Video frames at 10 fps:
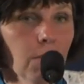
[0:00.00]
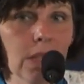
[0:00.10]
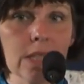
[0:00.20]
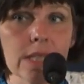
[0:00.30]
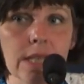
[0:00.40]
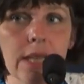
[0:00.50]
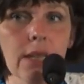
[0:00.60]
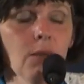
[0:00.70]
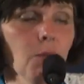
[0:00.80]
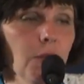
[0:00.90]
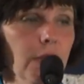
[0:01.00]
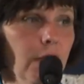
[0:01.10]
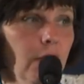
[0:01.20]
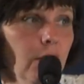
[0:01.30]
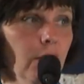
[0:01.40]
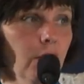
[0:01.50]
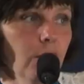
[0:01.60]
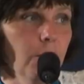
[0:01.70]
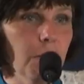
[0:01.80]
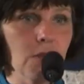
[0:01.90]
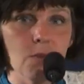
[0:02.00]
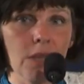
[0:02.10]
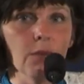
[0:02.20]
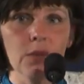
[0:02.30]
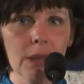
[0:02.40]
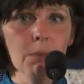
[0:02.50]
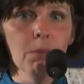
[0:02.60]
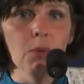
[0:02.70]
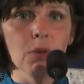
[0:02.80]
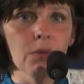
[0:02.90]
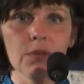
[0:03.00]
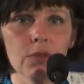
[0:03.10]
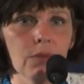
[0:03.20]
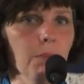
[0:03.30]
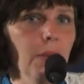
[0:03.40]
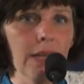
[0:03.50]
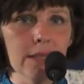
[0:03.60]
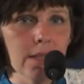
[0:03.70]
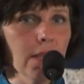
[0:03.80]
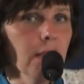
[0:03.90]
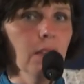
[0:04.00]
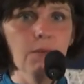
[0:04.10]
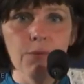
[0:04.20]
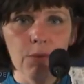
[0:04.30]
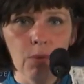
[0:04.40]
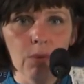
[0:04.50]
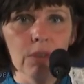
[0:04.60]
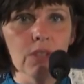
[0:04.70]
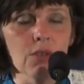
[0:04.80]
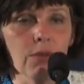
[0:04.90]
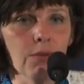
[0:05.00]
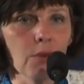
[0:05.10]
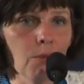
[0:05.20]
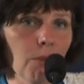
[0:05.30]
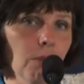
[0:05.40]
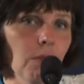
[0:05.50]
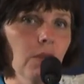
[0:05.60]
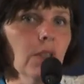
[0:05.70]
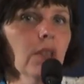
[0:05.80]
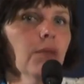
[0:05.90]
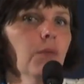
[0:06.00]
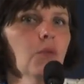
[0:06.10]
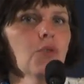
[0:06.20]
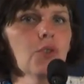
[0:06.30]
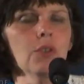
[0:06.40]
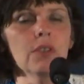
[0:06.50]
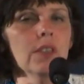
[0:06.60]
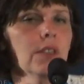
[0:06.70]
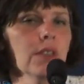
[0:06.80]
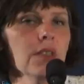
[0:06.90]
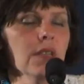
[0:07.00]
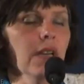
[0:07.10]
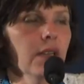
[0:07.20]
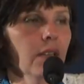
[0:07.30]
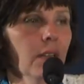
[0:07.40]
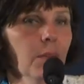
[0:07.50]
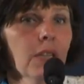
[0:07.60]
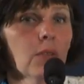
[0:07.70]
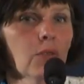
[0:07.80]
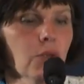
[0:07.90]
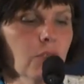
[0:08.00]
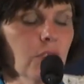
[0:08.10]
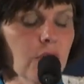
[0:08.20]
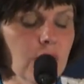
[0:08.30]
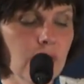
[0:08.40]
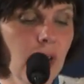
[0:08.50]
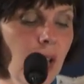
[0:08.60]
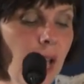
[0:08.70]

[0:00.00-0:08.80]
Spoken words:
in a state where, because we have to import medicine and food and so forth, we were looking at food shortages and medical shortages.